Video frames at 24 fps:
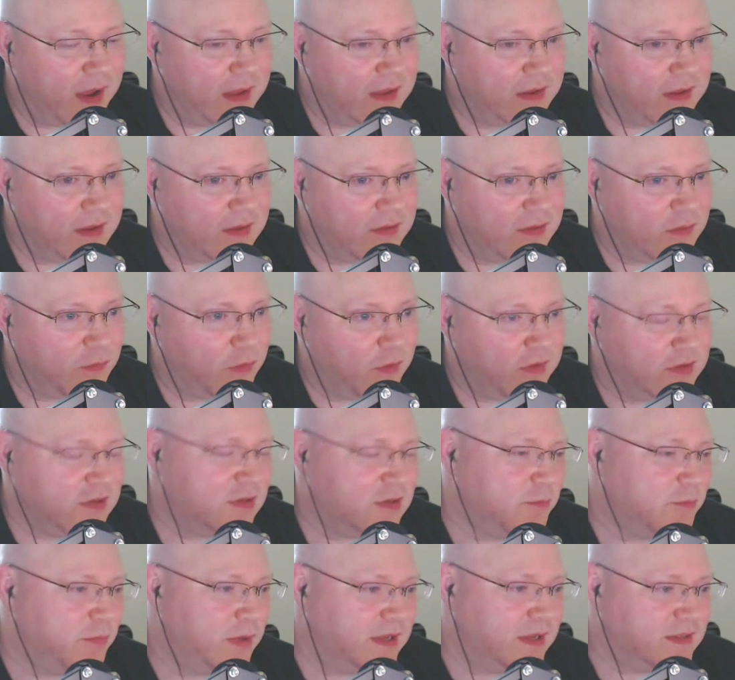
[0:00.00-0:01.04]
the ones
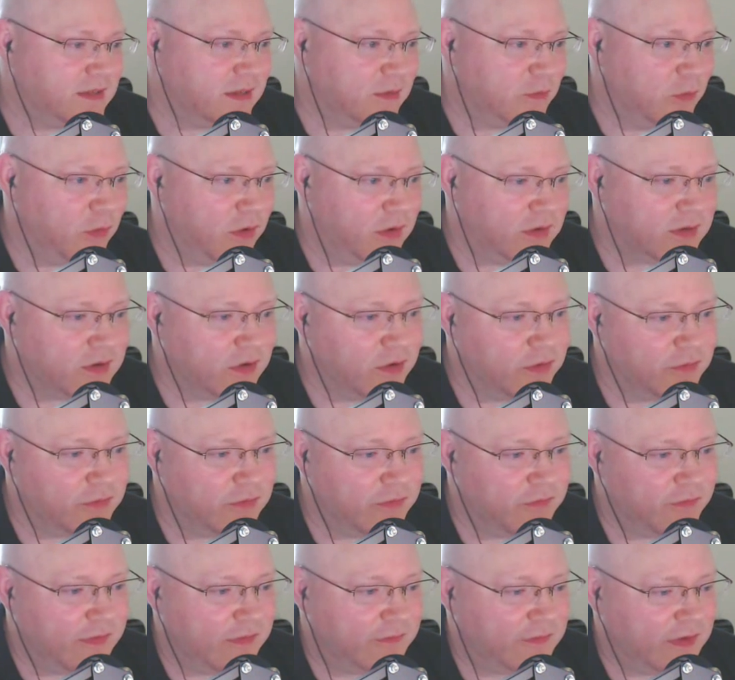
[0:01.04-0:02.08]
in PC World
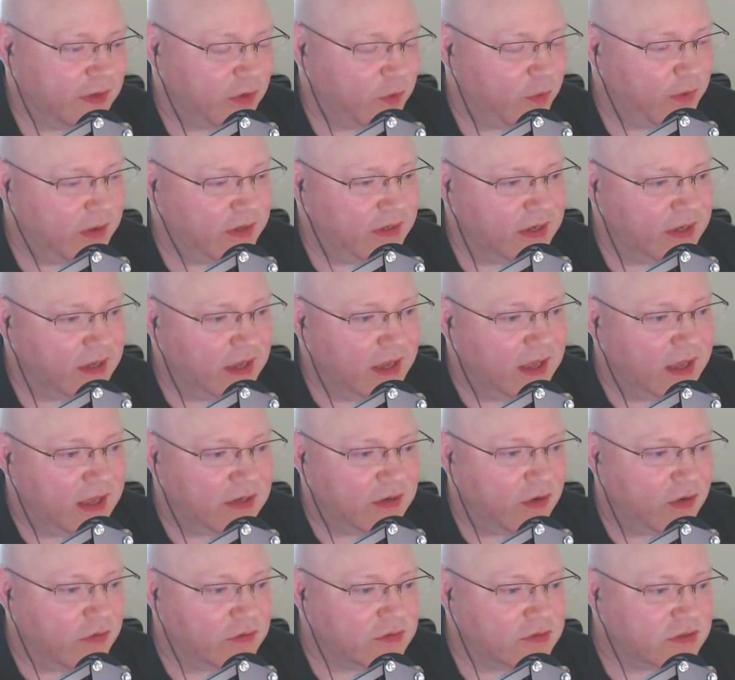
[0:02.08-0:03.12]
150 quid and
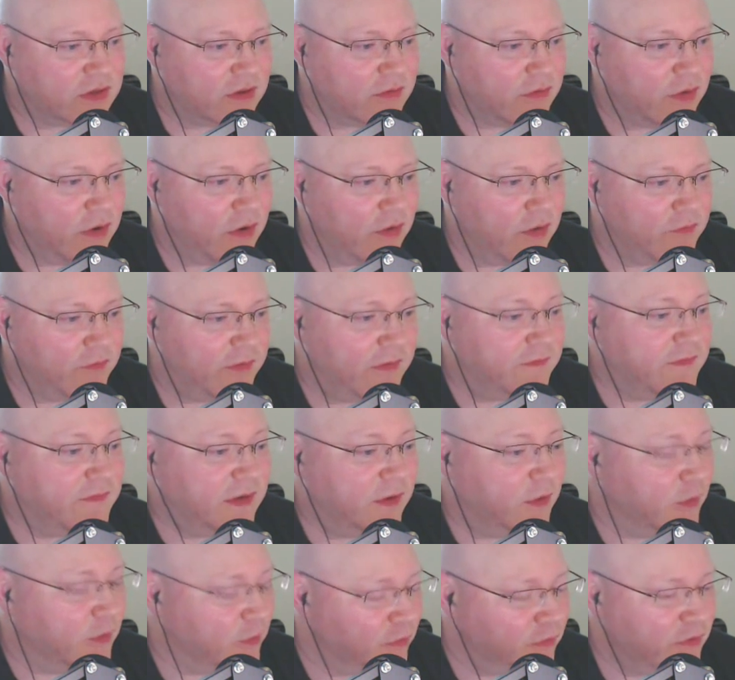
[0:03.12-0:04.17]
yours are
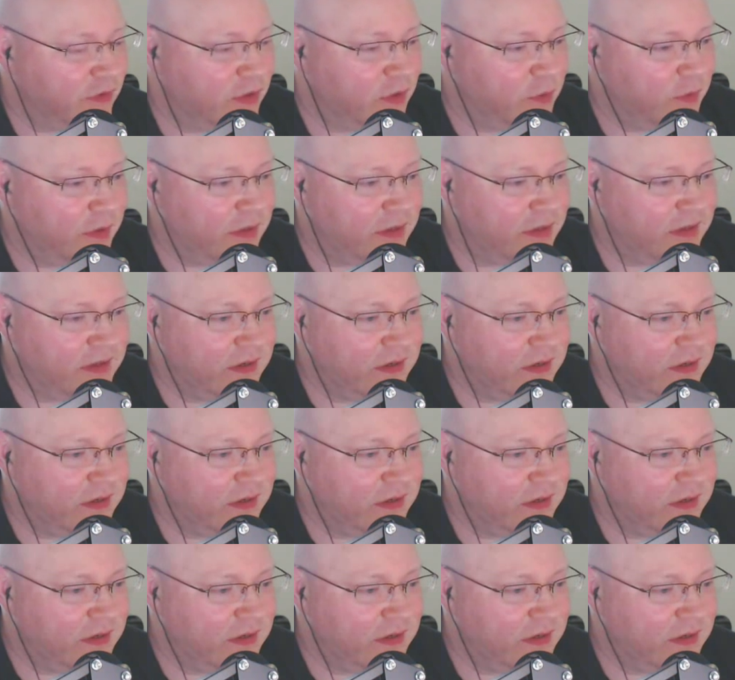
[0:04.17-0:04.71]
1,500 quid?